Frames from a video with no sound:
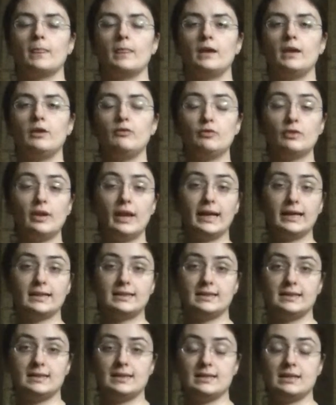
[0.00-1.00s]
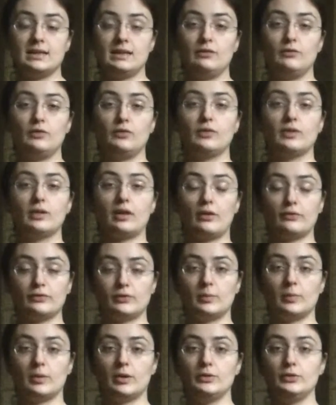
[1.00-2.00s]
If you like this and if you feel
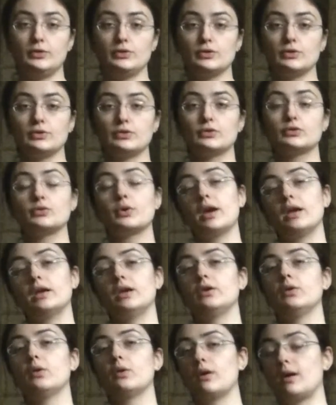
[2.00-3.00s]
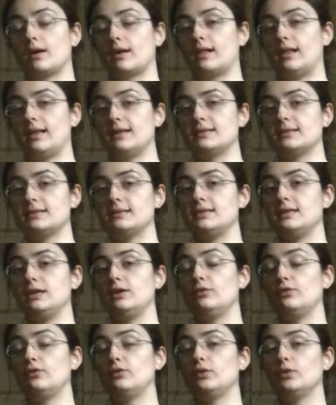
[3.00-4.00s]
comfortable, you should try a yoga class and see
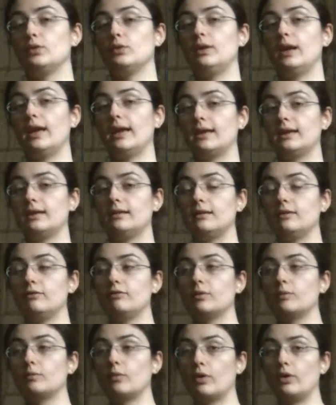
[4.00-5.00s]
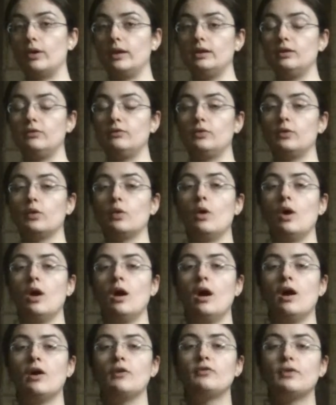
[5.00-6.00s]
if you like it even more and if you
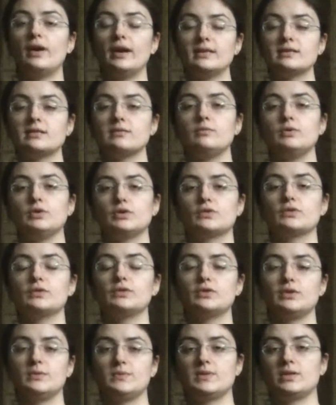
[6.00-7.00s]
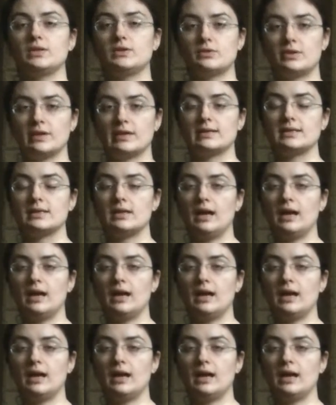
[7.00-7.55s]
find some useful tips and tricks.